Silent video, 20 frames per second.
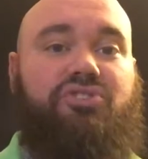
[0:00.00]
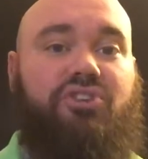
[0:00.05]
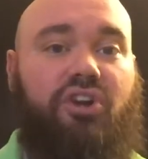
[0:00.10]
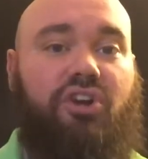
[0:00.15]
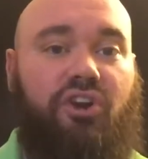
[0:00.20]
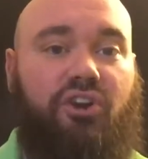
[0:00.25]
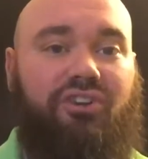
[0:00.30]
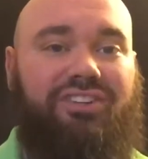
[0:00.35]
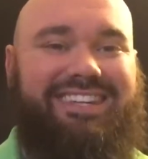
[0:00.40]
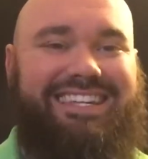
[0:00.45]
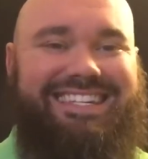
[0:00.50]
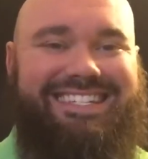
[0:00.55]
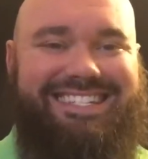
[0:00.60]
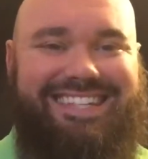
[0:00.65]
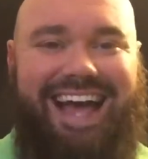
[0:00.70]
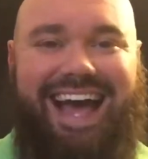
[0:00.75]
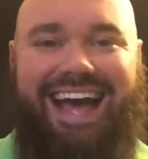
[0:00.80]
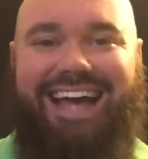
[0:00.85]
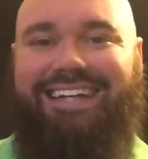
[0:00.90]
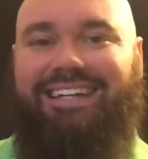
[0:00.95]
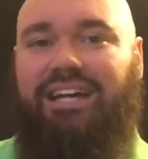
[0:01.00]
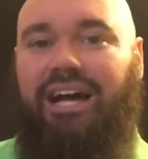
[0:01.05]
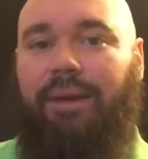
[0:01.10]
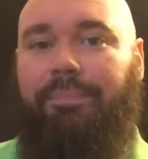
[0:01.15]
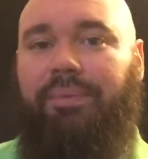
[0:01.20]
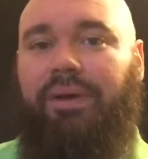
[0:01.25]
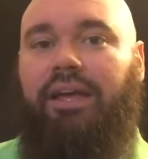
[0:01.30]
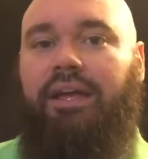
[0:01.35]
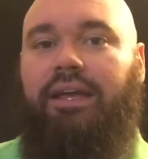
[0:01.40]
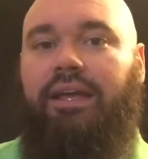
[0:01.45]
currently signed
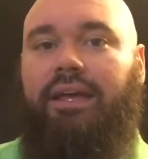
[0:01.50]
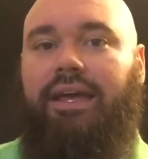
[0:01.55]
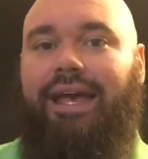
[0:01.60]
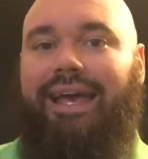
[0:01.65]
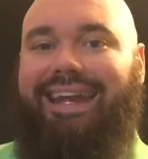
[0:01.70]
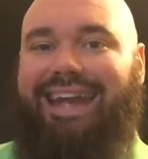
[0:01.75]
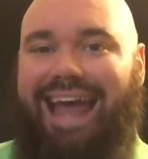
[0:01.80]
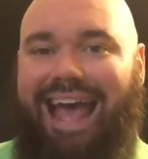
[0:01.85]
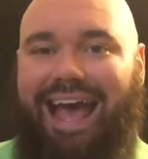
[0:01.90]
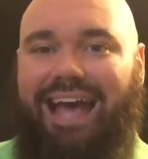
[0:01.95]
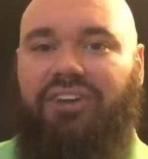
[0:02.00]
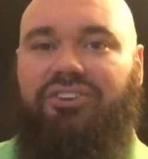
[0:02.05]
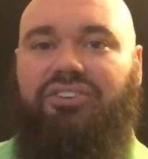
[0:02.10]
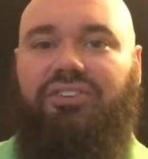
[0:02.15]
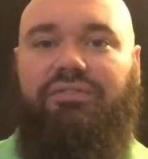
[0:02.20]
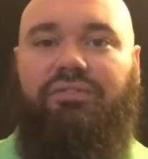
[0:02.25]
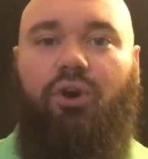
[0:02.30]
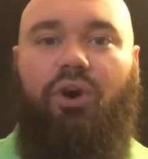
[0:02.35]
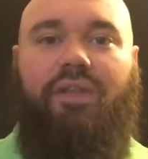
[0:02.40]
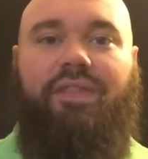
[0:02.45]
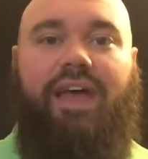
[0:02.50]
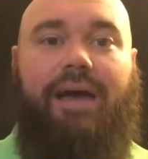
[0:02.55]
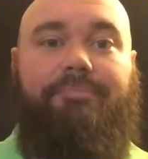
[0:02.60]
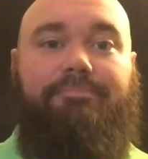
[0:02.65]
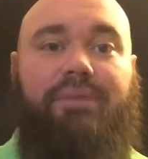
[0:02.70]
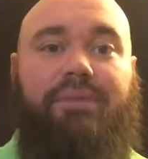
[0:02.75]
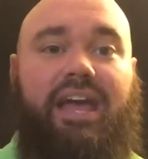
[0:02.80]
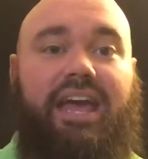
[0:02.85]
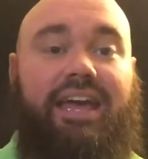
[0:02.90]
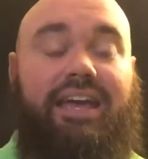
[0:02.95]
up and active on
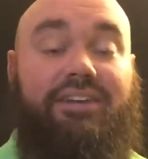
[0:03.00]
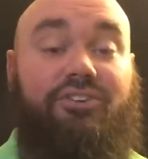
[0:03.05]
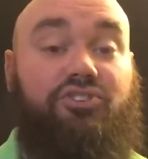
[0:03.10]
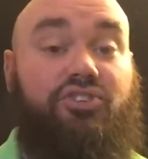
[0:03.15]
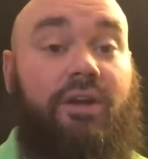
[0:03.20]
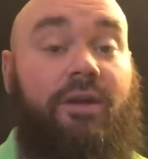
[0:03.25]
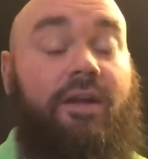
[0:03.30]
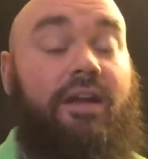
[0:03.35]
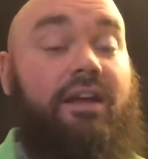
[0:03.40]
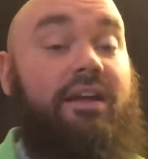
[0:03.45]
that page.